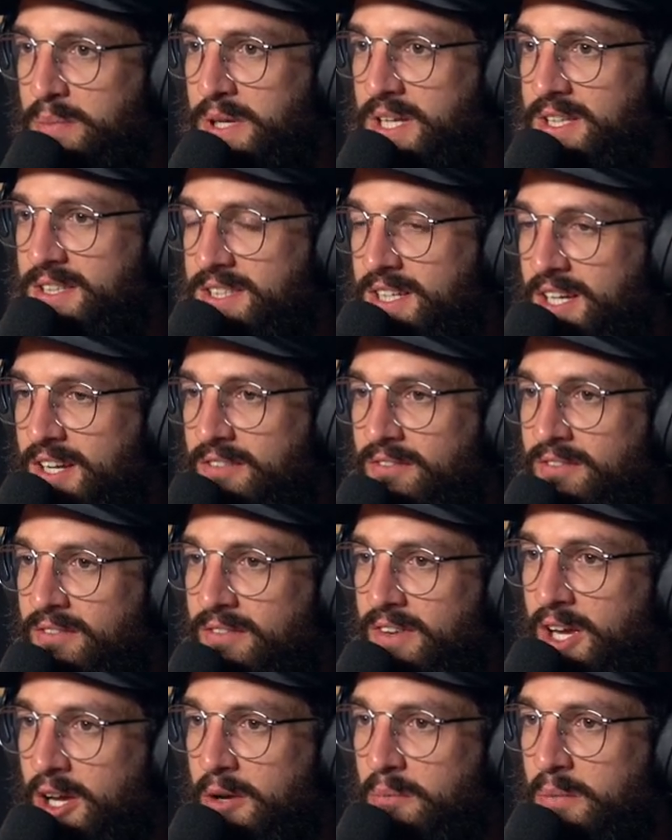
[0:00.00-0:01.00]

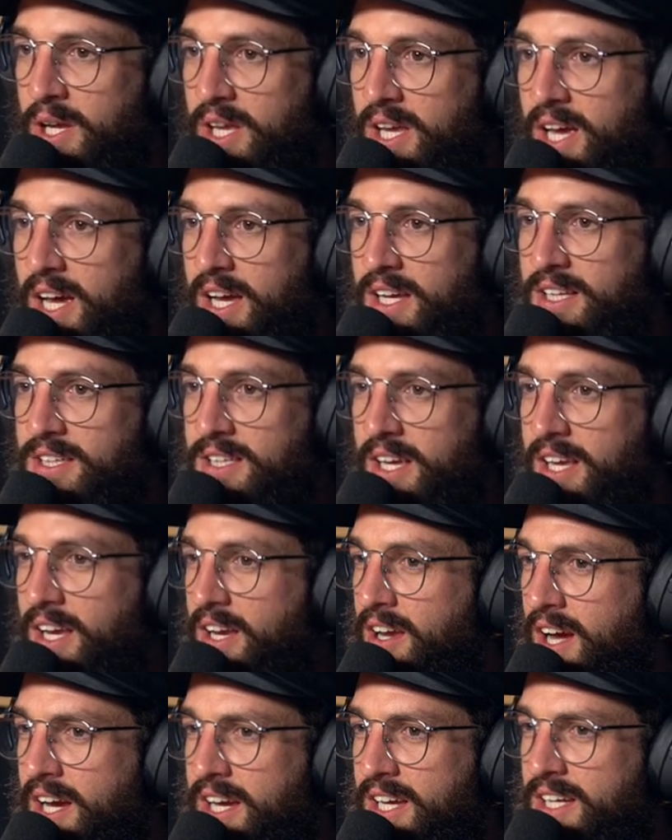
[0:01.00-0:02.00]
but yeah,
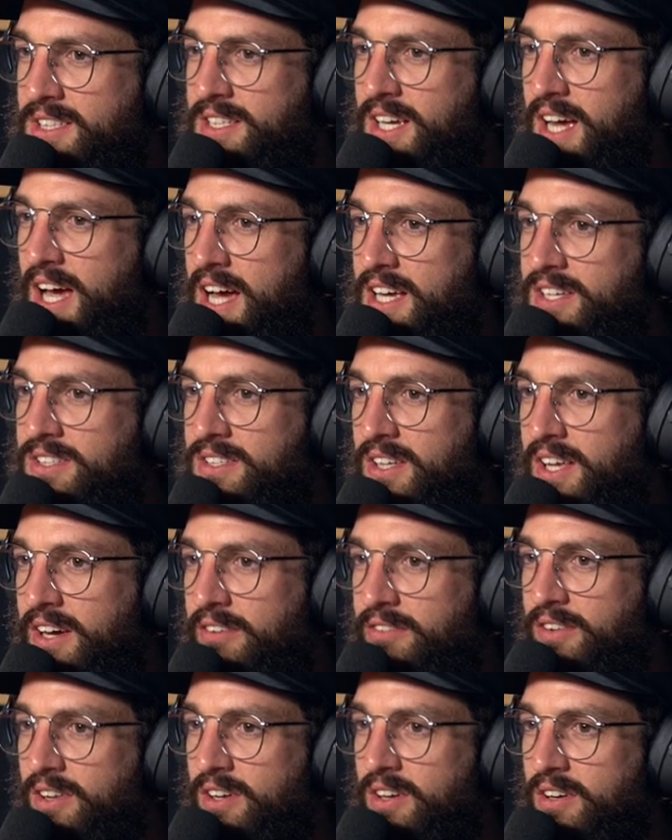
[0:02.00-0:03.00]
it I guess it has
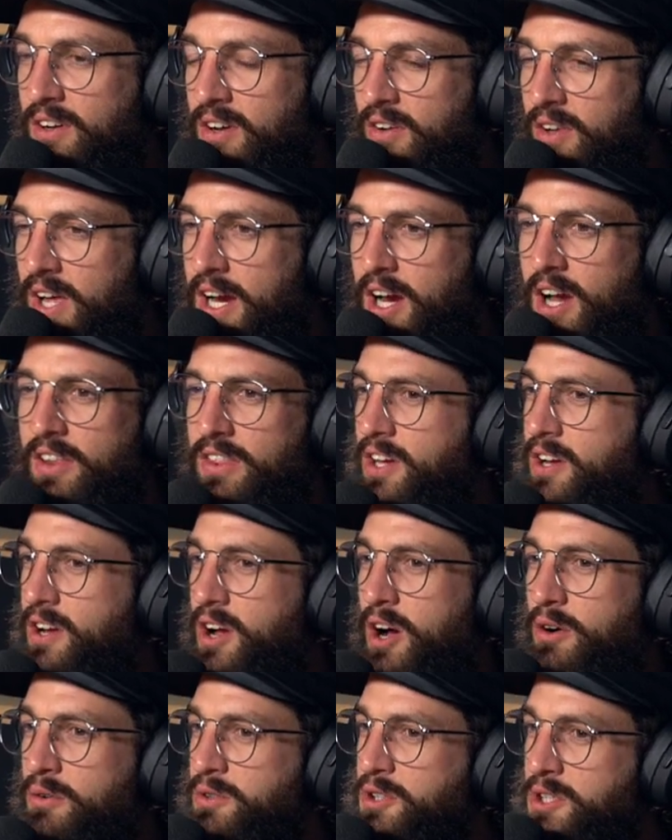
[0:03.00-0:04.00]
left the
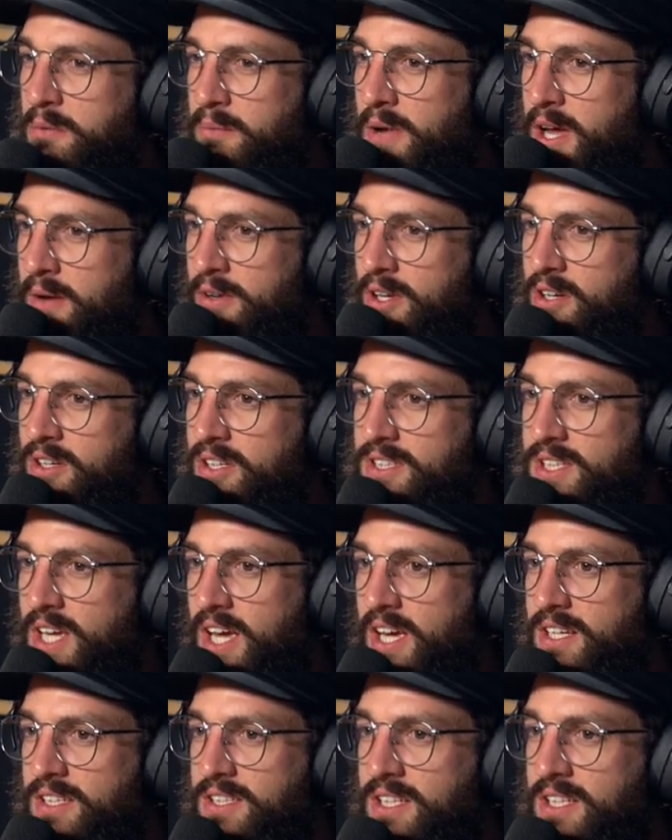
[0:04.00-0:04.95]
culture, maybe you could say, in a